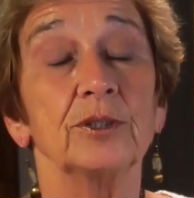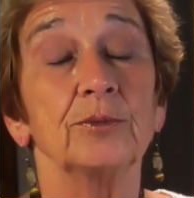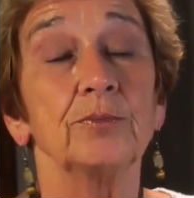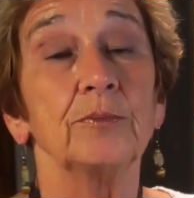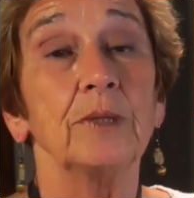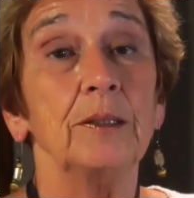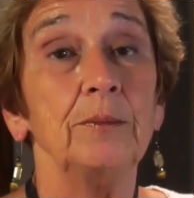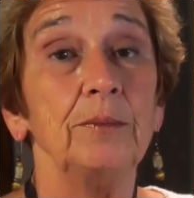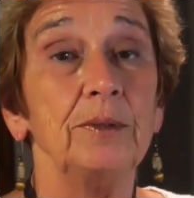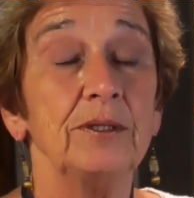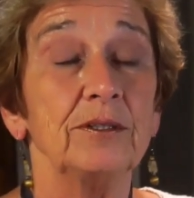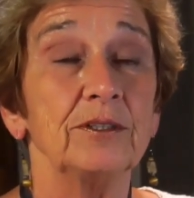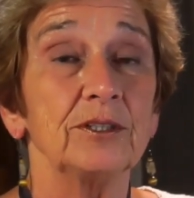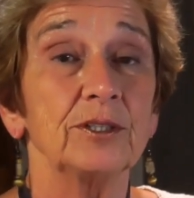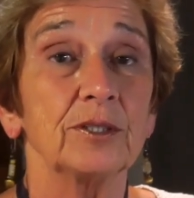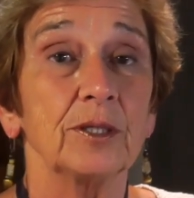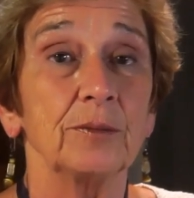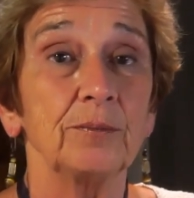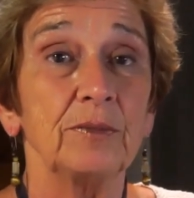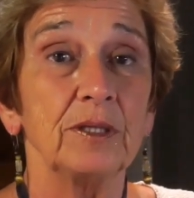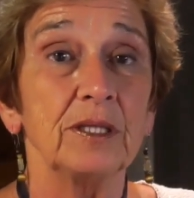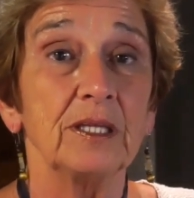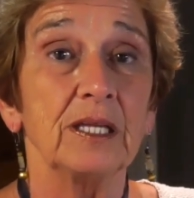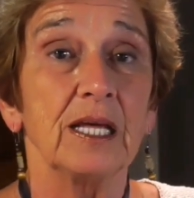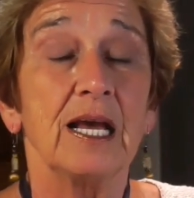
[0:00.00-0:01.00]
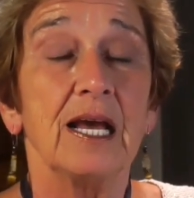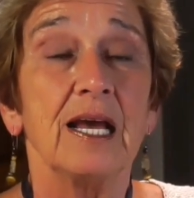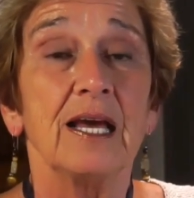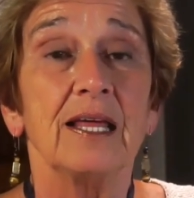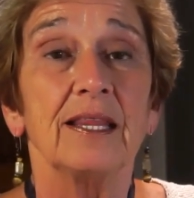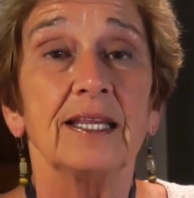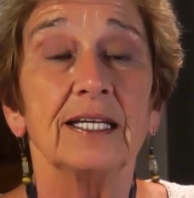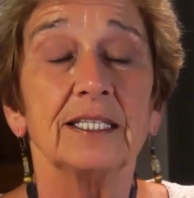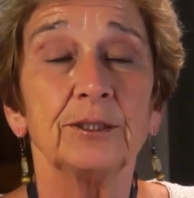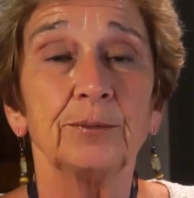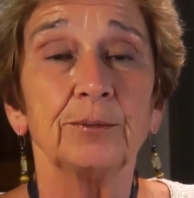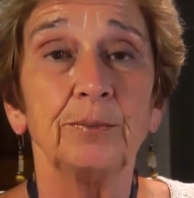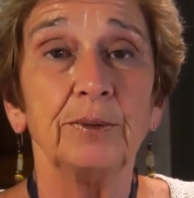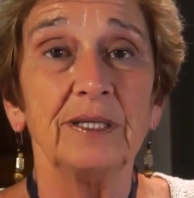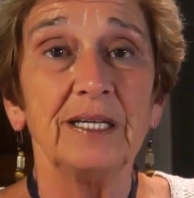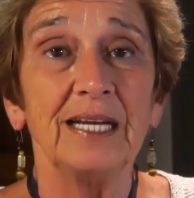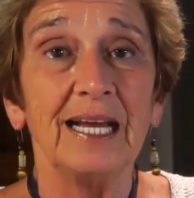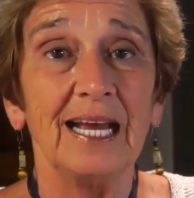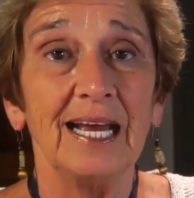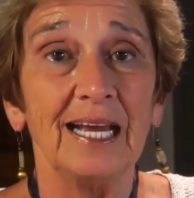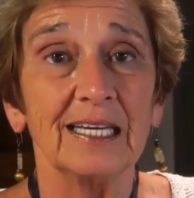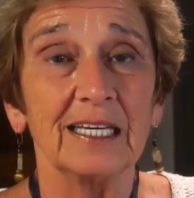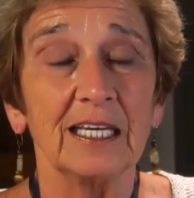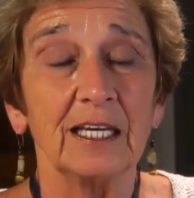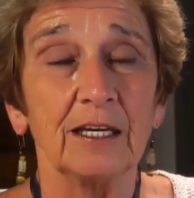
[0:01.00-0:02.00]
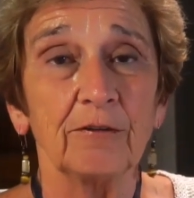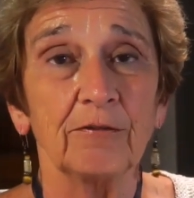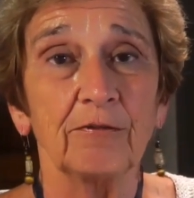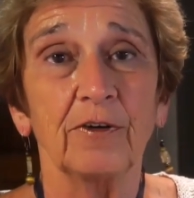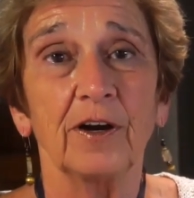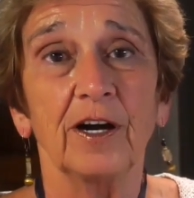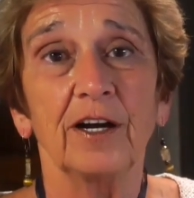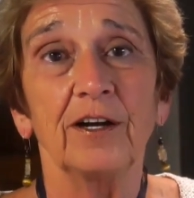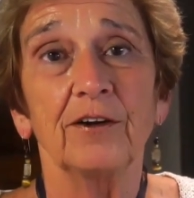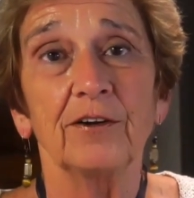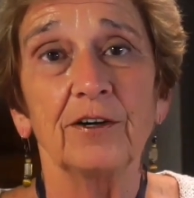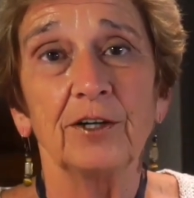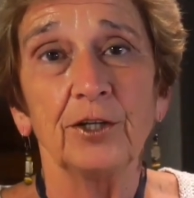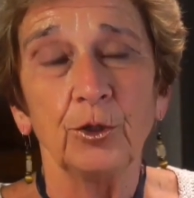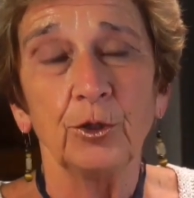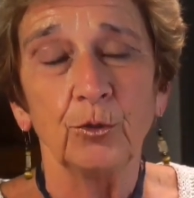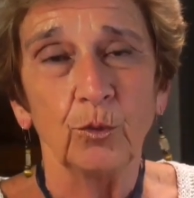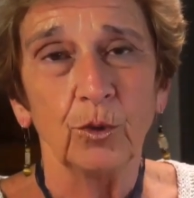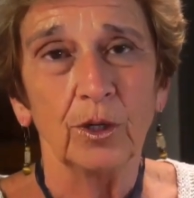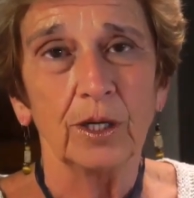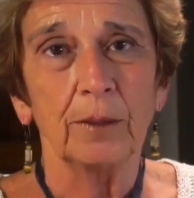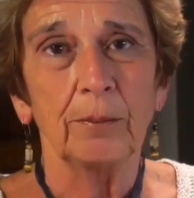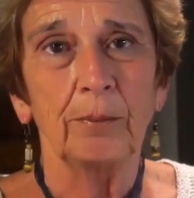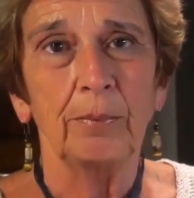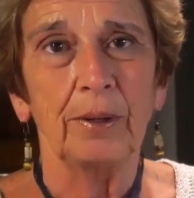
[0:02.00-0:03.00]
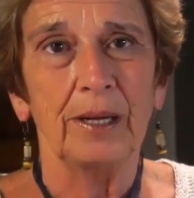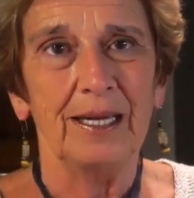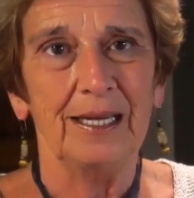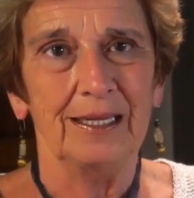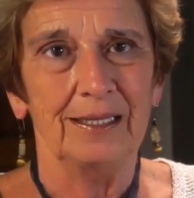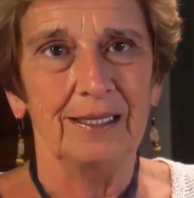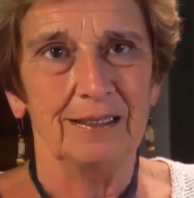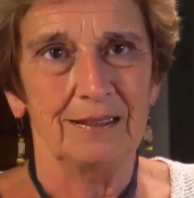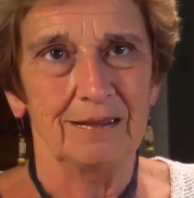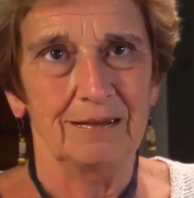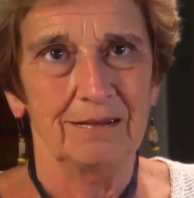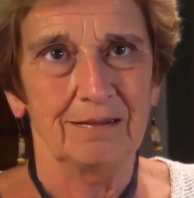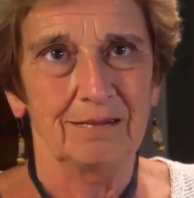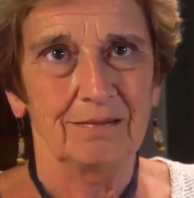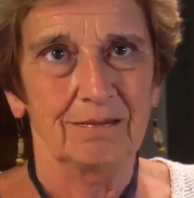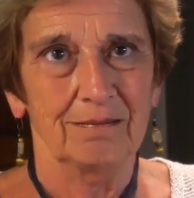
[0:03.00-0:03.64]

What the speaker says: Maybe there's something that's been hanging fire and you want to pay it,